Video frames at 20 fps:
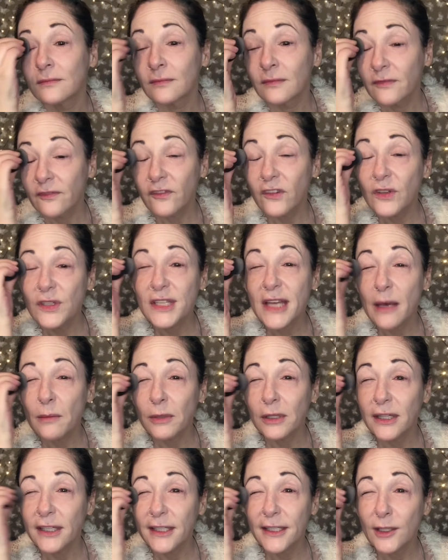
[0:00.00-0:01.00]
We dab a
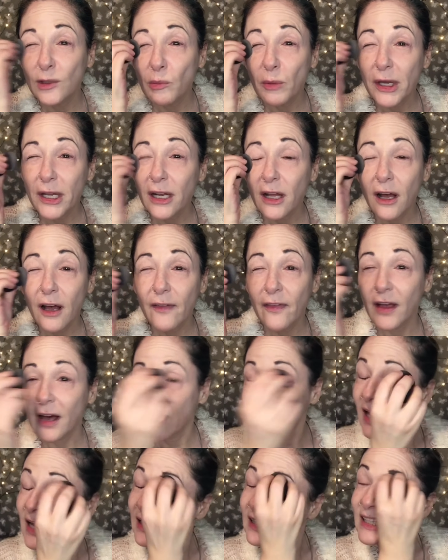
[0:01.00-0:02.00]
little bit on the
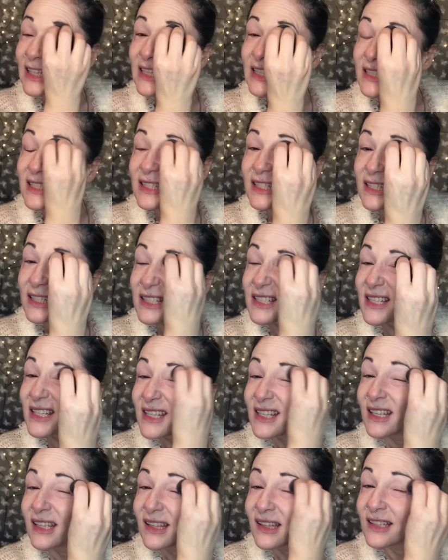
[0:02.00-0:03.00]
eyelids.
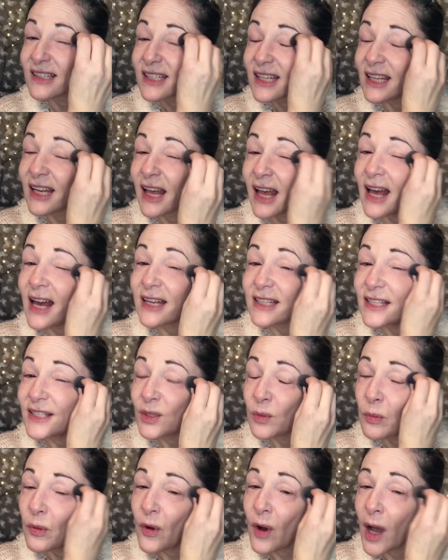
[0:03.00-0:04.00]
It's going to act as a
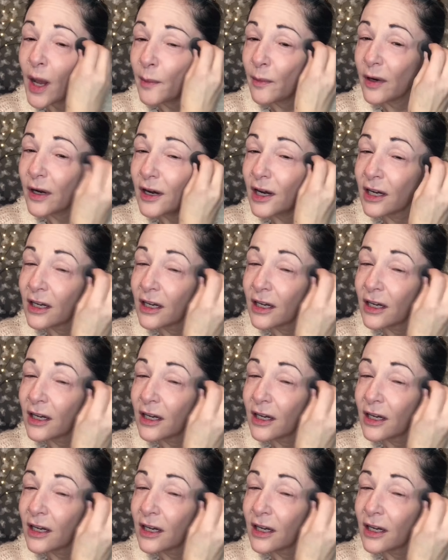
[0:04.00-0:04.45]
primer.